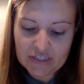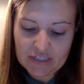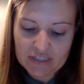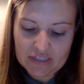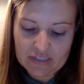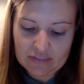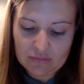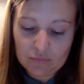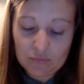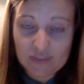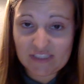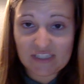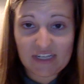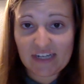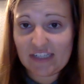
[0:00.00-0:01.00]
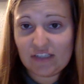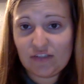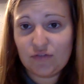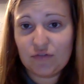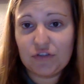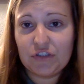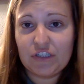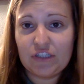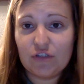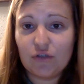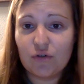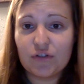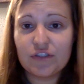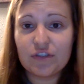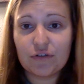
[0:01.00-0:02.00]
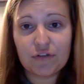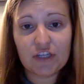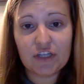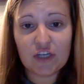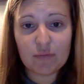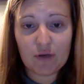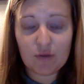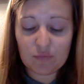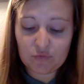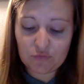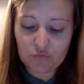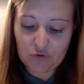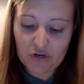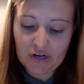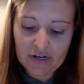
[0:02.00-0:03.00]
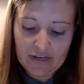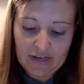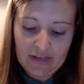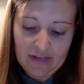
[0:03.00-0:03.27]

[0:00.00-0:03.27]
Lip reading: in ways that I didn't really notice or think about before.